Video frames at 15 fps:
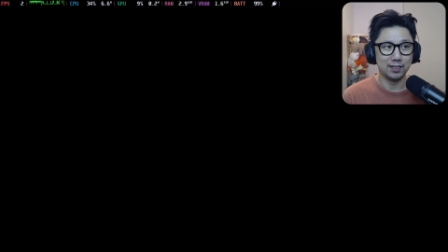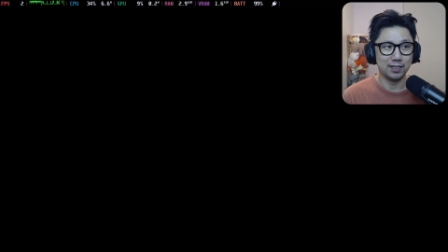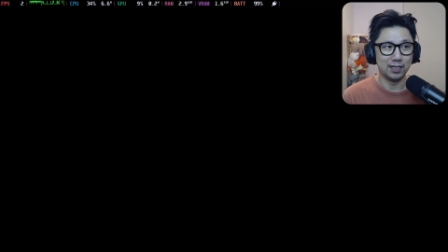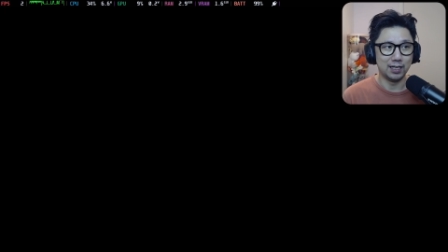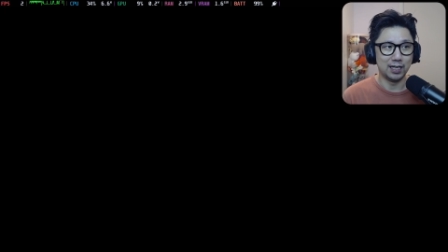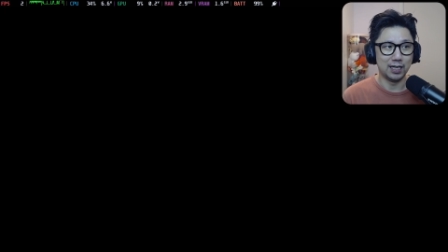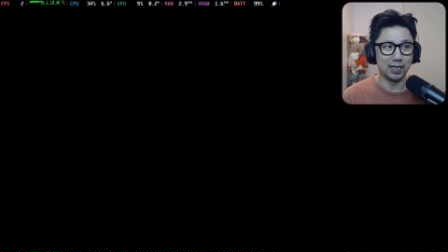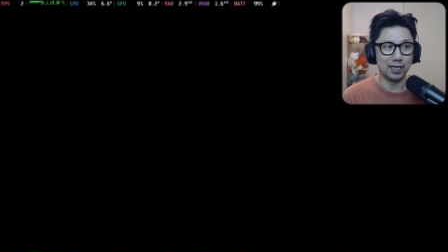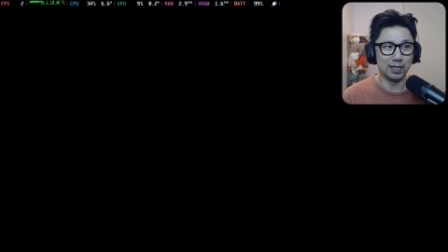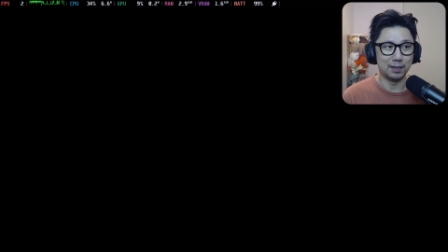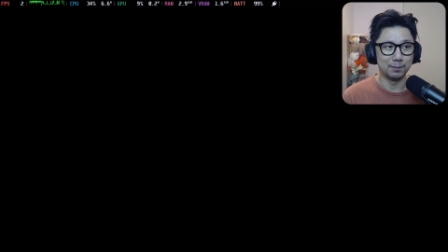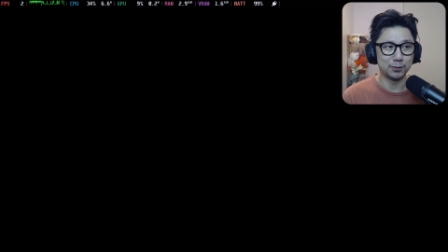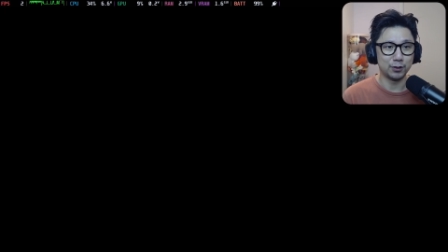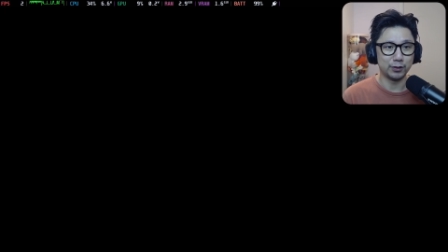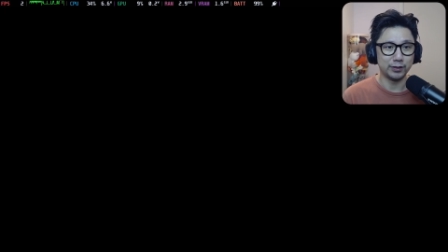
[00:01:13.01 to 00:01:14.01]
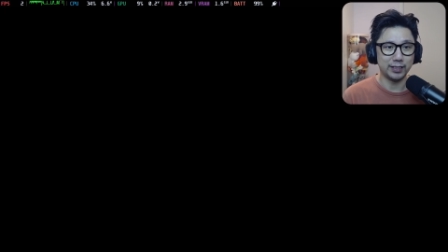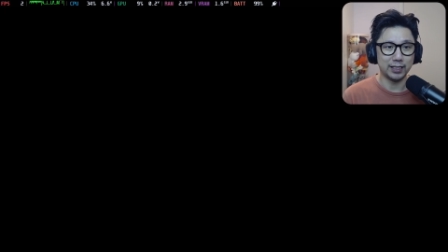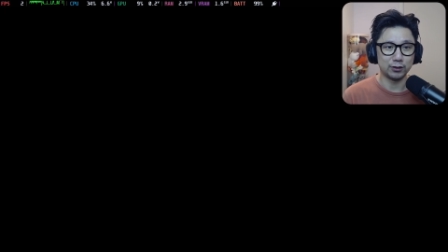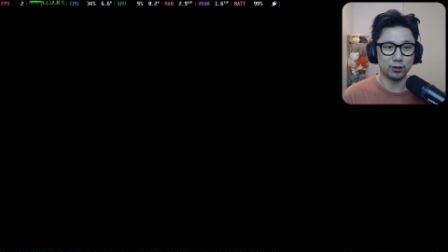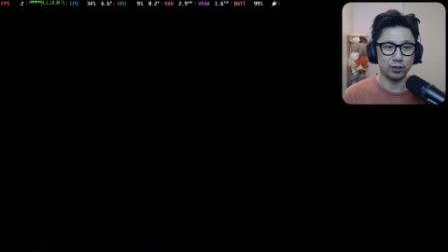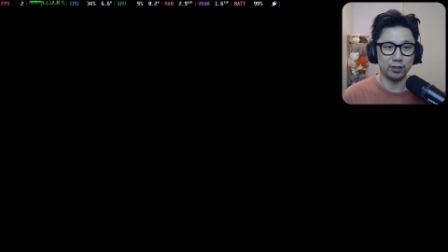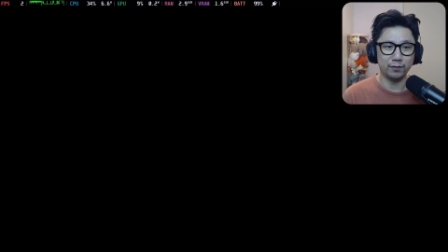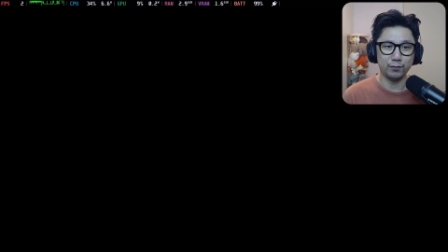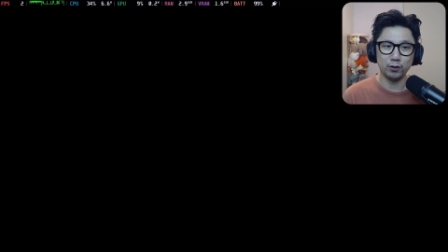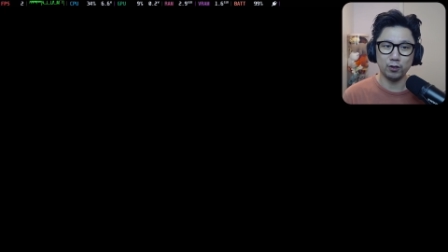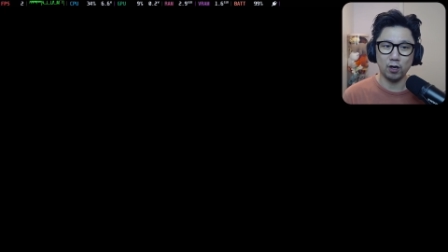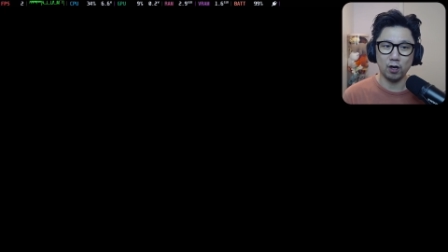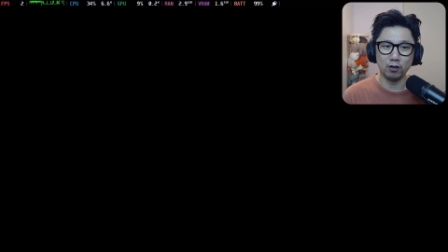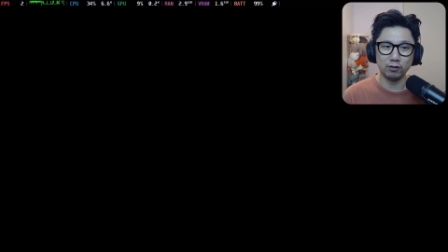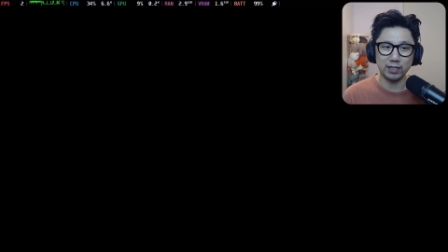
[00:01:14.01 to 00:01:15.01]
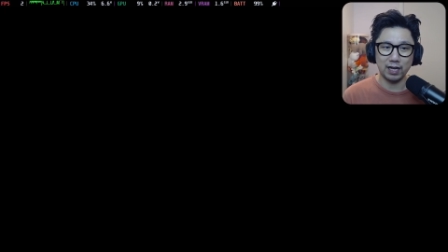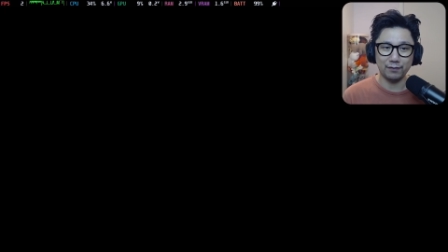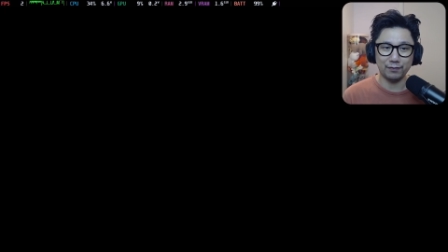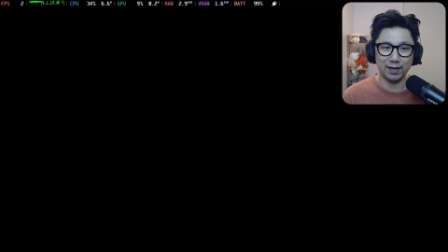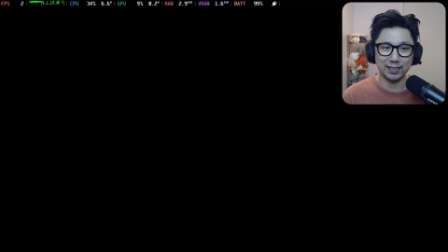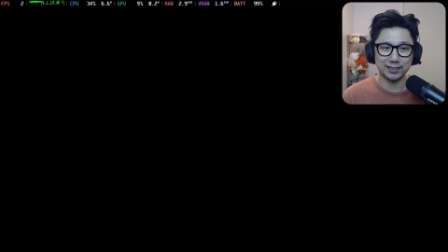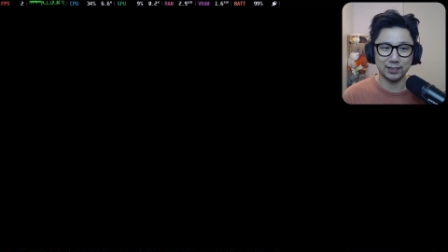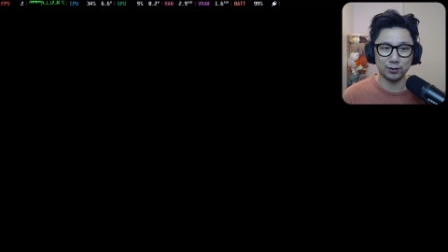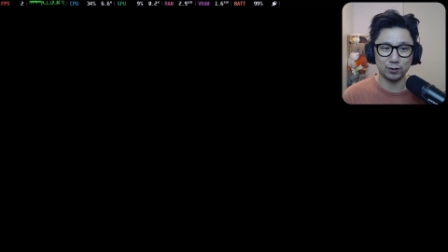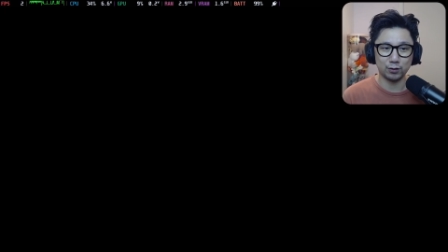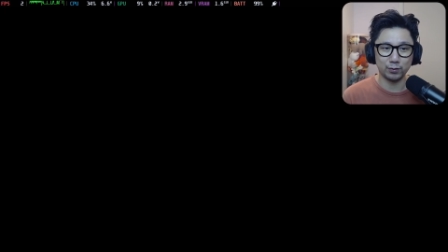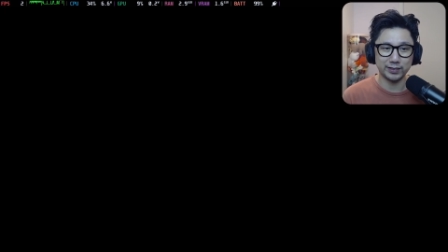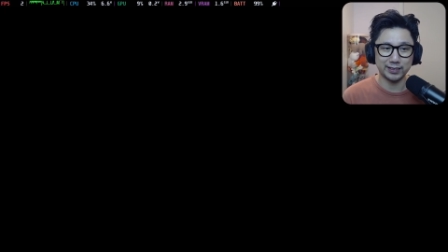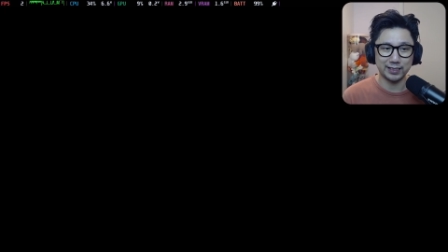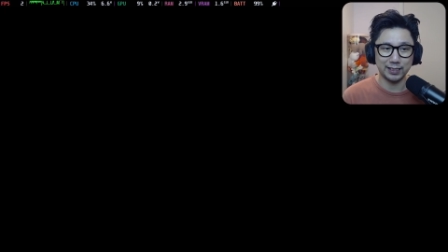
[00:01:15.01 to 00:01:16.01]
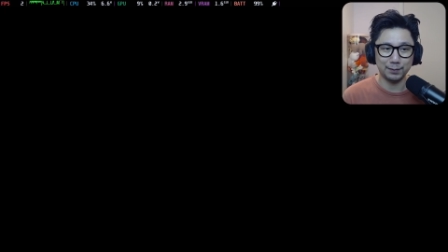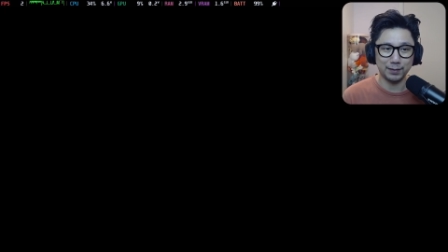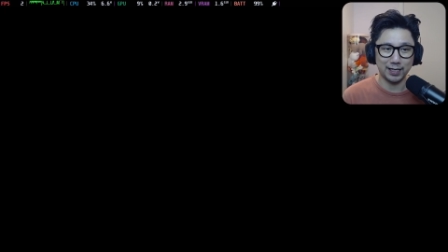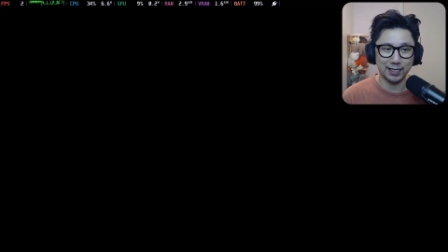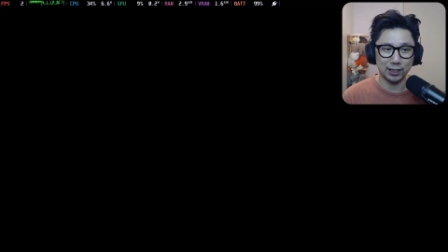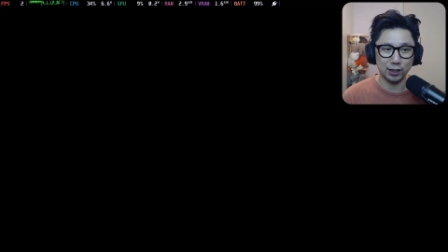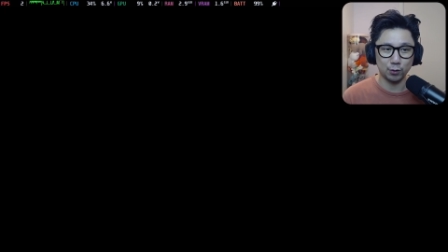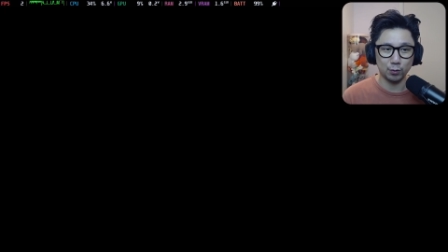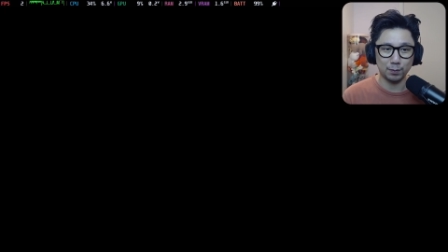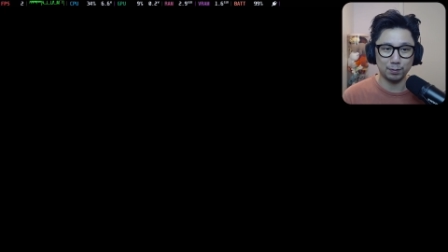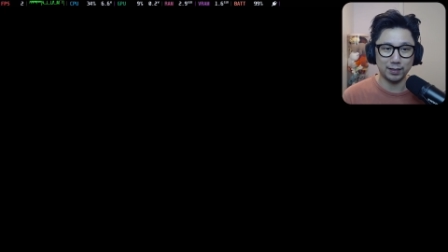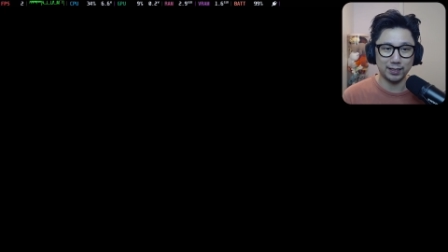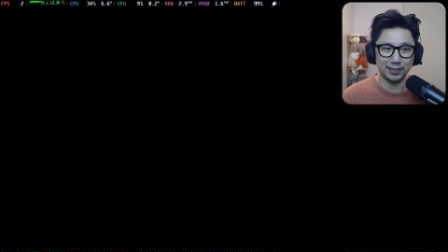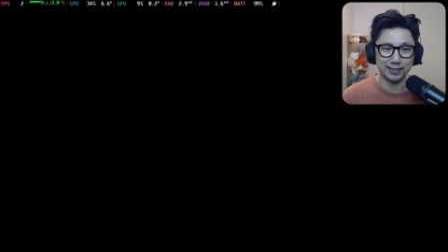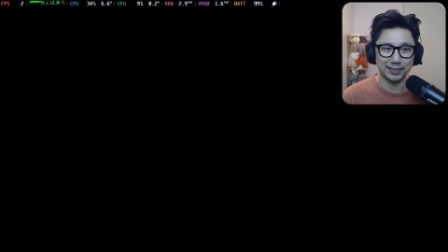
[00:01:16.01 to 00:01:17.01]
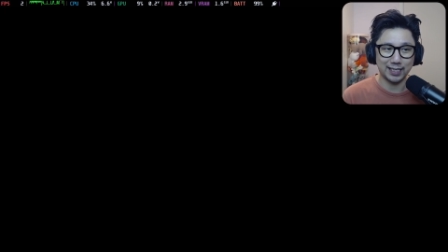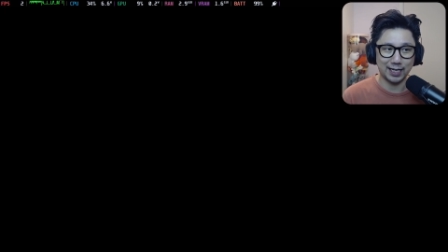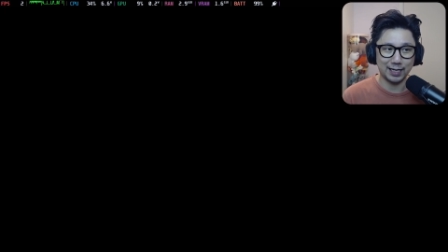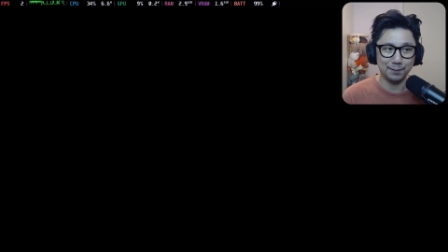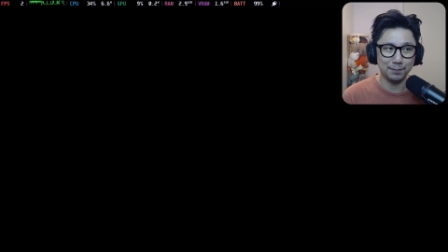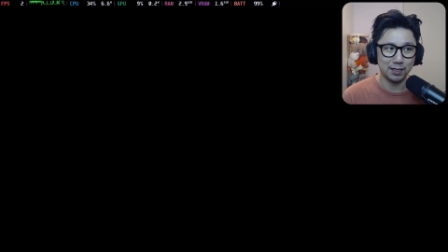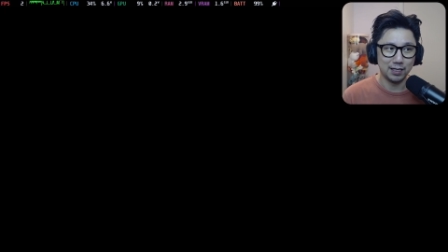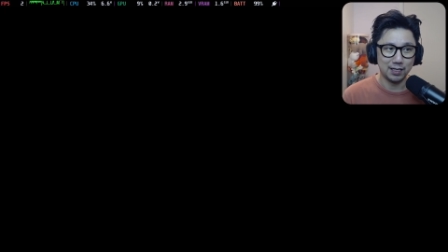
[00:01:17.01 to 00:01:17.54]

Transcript: Um, so yeah, so if you only have access to a Steam Deck and you want to play this game,